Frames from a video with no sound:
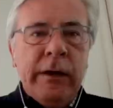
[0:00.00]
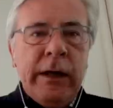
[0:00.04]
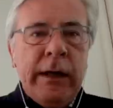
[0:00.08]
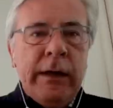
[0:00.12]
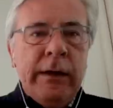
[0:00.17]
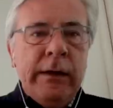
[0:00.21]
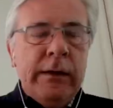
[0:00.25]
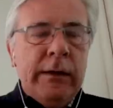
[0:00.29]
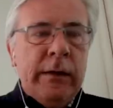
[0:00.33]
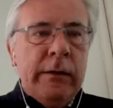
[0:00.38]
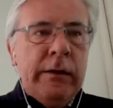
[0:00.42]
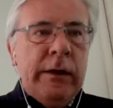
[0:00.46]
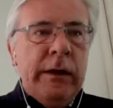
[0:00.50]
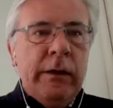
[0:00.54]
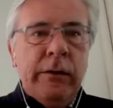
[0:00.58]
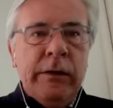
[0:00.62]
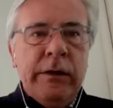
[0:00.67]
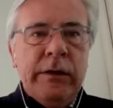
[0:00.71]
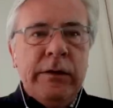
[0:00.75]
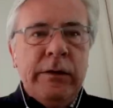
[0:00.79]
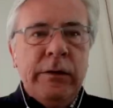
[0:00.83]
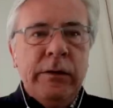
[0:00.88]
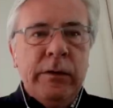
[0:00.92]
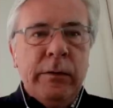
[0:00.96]
other day. I think they're the
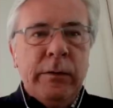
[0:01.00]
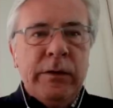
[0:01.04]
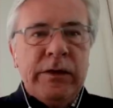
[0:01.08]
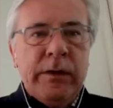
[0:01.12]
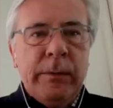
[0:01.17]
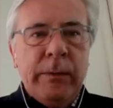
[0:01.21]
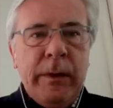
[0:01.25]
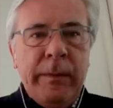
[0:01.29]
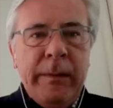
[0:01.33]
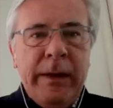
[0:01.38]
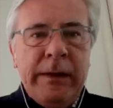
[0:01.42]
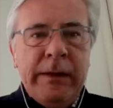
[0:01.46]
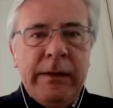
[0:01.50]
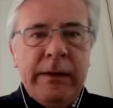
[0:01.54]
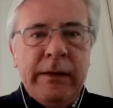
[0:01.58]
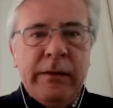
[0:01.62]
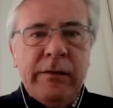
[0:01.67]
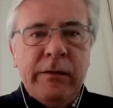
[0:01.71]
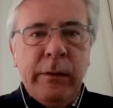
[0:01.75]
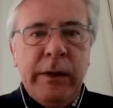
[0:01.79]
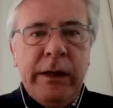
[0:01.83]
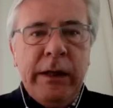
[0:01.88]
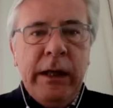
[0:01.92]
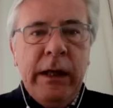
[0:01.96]
only two that were supplemented
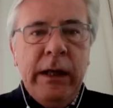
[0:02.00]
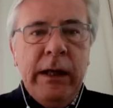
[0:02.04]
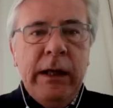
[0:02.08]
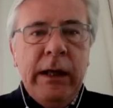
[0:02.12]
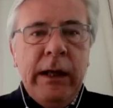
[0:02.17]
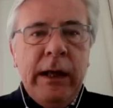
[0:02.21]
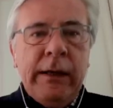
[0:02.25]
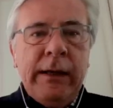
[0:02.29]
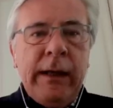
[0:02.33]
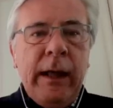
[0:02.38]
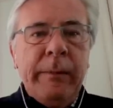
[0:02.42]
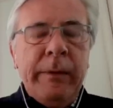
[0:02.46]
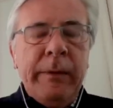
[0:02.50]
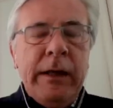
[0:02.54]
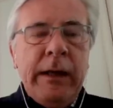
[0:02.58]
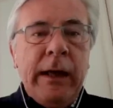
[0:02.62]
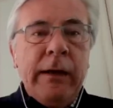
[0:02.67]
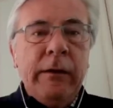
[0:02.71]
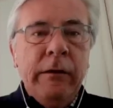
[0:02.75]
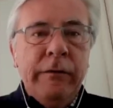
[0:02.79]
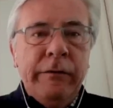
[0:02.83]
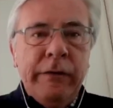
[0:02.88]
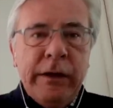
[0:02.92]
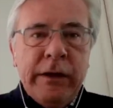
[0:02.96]
this week. And Gabby
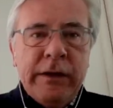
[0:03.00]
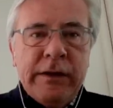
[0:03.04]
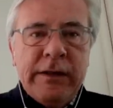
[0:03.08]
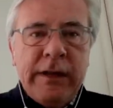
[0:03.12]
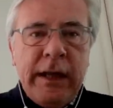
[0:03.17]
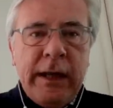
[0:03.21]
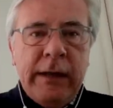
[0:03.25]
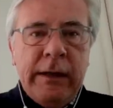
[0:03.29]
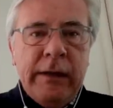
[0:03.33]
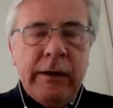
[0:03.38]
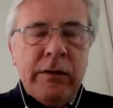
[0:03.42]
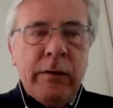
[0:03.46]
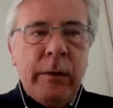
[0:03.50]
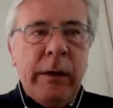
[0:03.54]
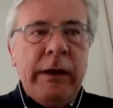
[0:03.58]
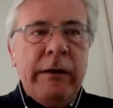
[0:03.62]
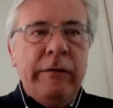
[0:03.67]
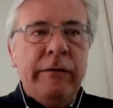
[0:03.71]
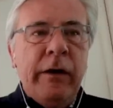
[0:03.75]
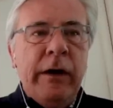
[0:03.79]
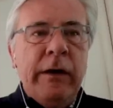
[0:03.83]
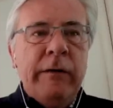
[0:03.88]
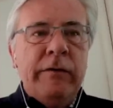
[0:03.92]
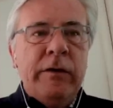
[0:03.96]
Nacko finished second at
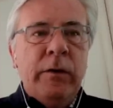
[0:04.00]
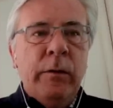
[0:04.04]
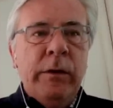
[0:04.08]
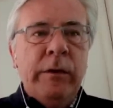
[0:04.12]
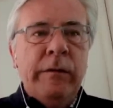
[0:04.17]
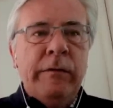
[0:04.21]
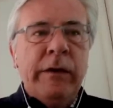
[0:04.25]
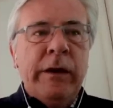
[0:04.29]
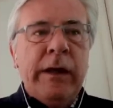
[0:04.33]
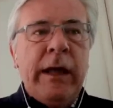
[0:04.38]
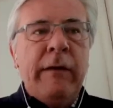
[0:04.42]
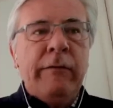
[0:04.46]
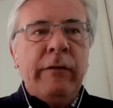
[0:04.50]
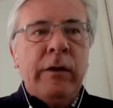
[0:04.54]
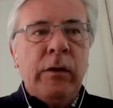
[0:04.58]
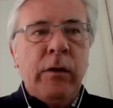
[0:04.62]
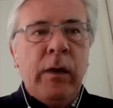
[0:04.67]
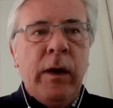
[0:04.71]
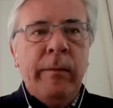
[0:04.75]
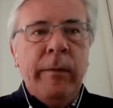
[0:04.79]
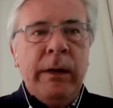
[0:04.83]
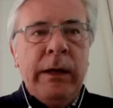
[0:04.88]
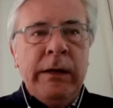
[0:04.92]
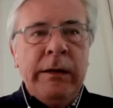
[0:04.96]
25-1 for Gavin
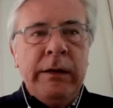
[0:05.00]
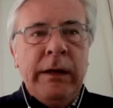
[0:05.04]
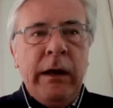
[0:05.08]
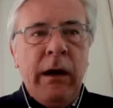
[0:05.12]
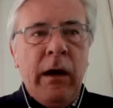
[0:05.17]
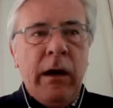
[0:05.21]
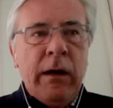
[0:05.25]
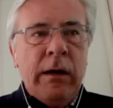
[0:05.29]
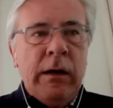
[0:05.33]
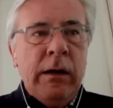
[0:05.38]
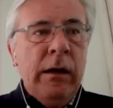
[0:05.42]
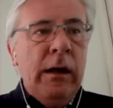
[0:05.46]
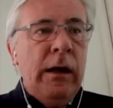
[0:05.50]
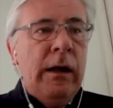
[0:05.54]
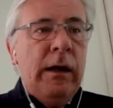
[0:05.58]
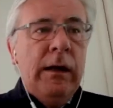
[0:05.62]
Cromwell in the Arkle.